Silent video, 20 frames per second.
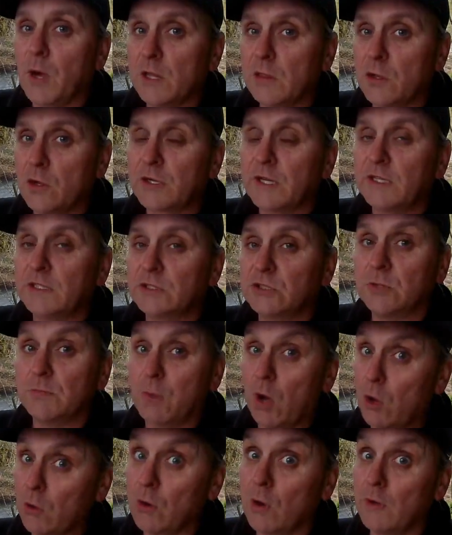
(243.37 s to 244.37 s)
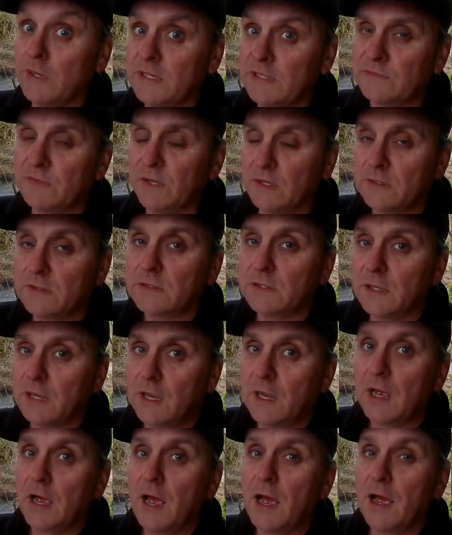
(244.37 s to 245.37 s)
looking tomorrow even
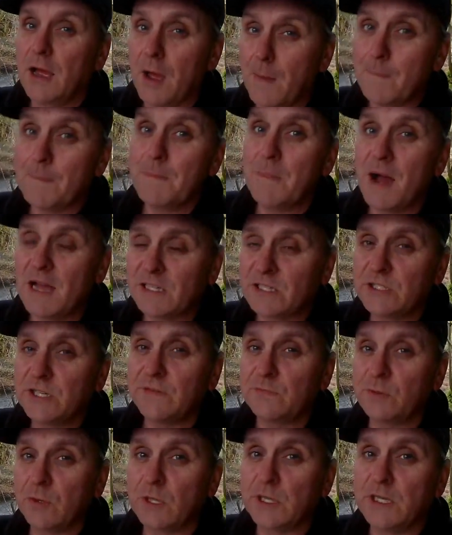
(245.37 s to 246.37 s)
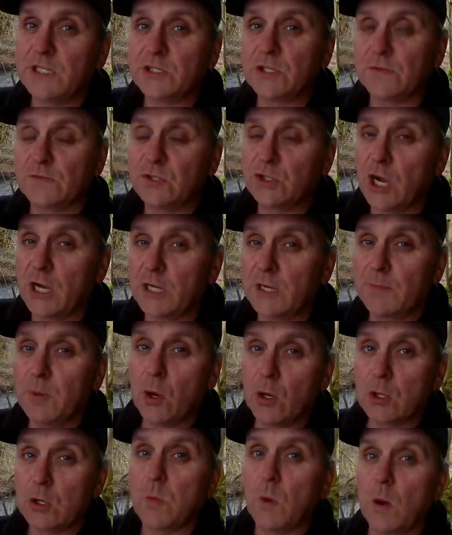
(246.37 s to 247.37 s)
at a massive release of shiny
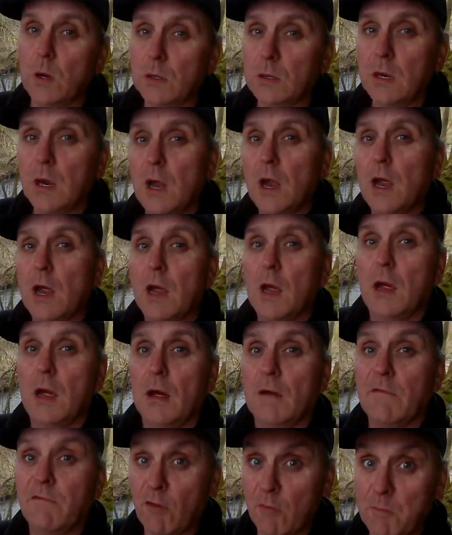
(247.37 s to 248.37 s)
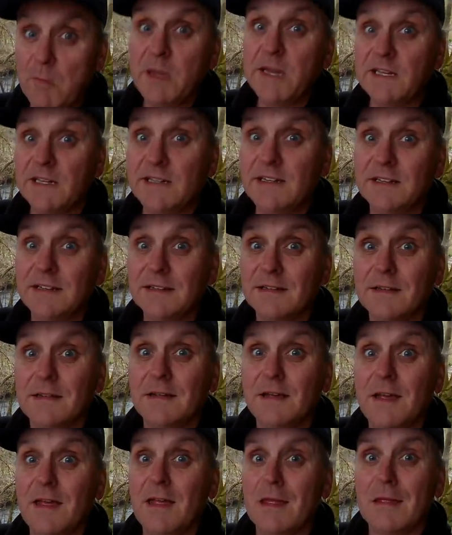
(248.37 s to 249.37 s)
Pokemon. For me,
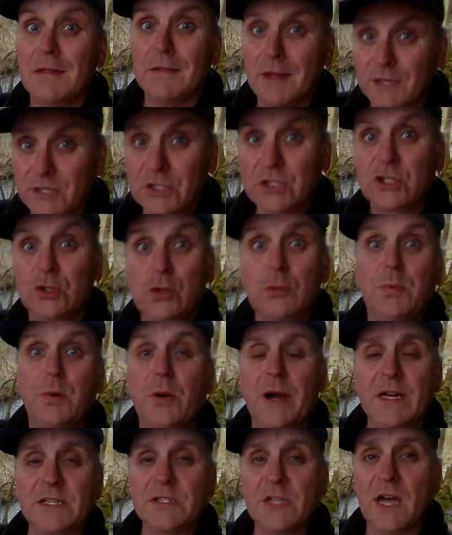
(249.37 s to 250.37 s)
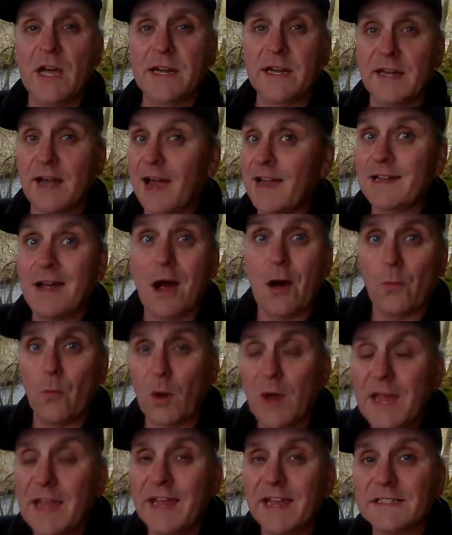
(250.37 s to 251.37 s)
that's super exciting. I can't
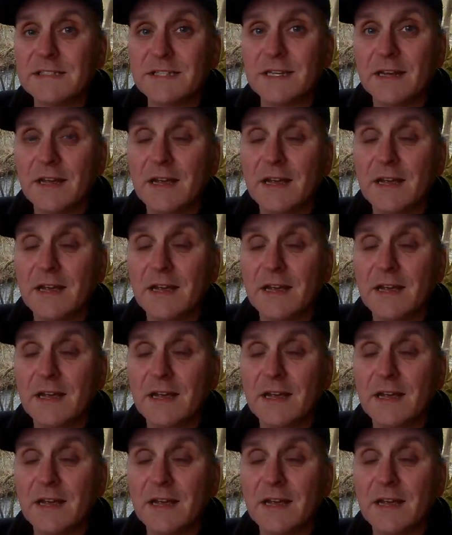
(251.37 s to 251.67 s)
wait.